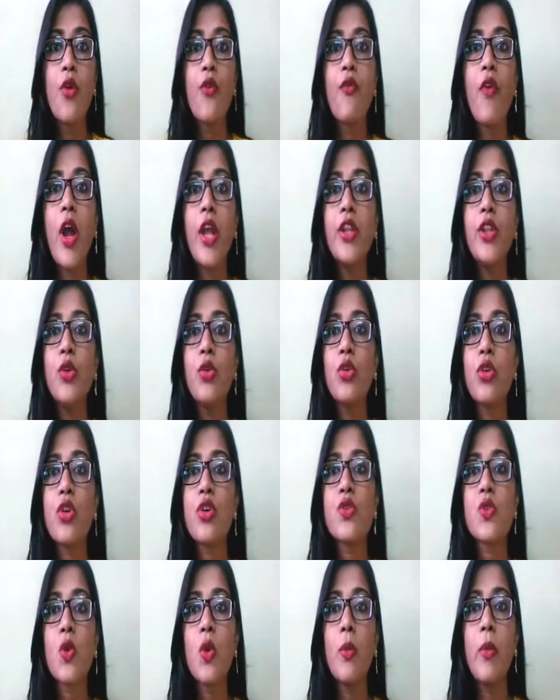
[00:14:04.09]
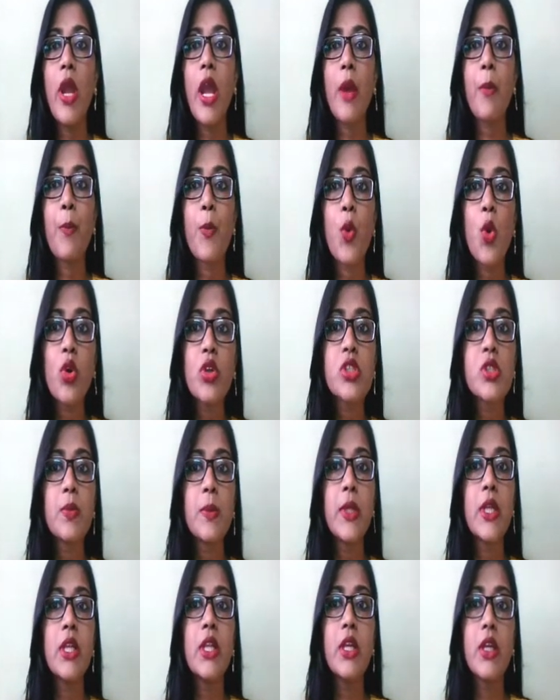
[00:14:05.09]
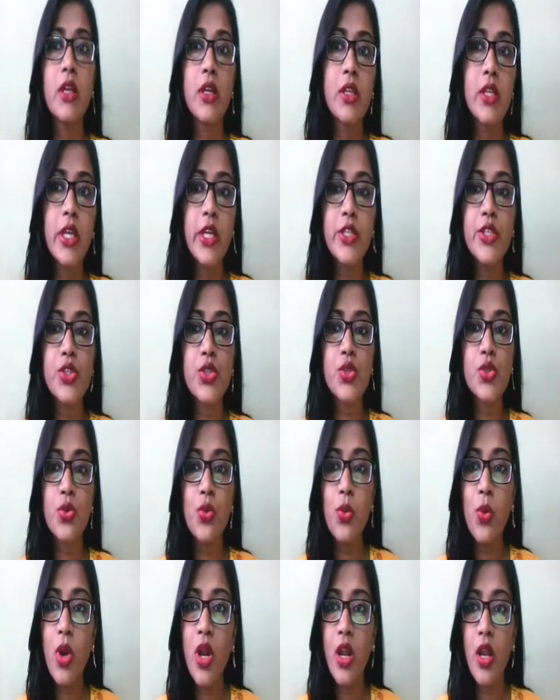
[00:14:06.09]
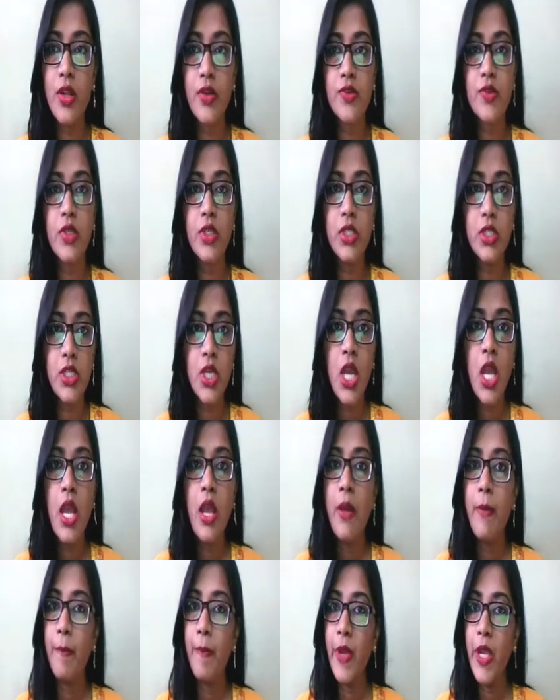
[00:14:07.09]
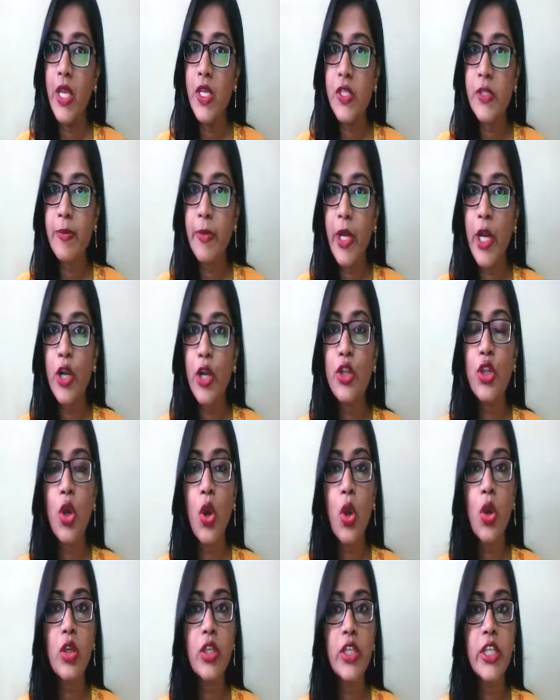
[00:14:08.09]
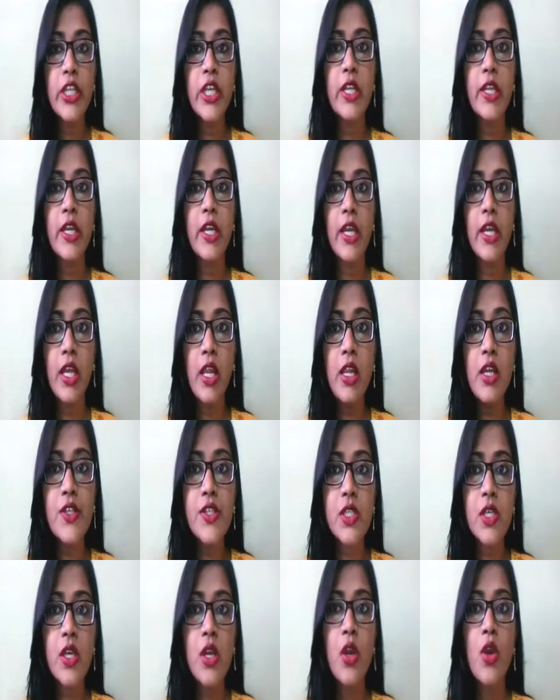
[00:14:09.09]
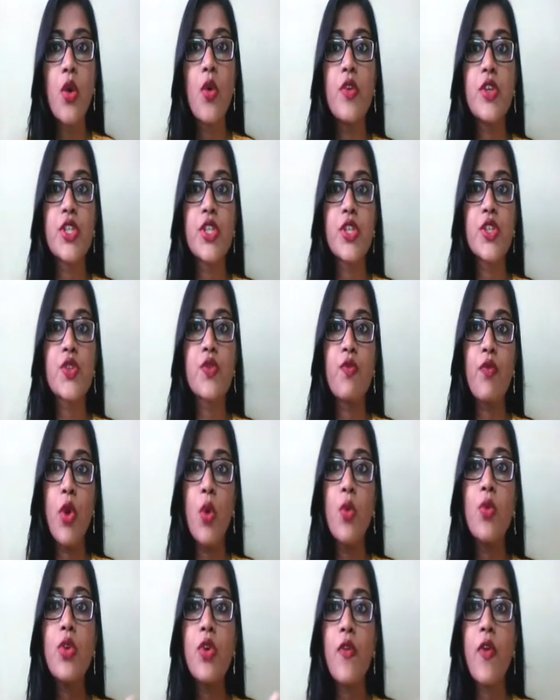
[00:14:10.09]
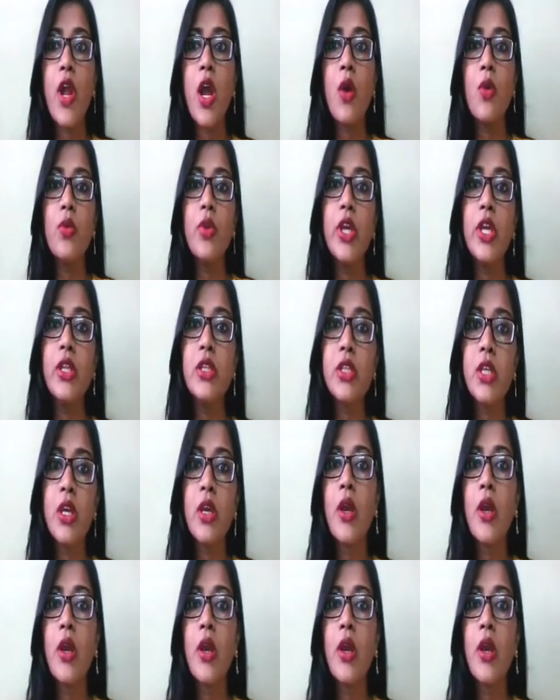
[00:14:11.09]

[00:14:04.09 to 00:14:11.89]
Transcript: One nucleosome approximately contains 200 base pair long DNA helix, which is wound around it.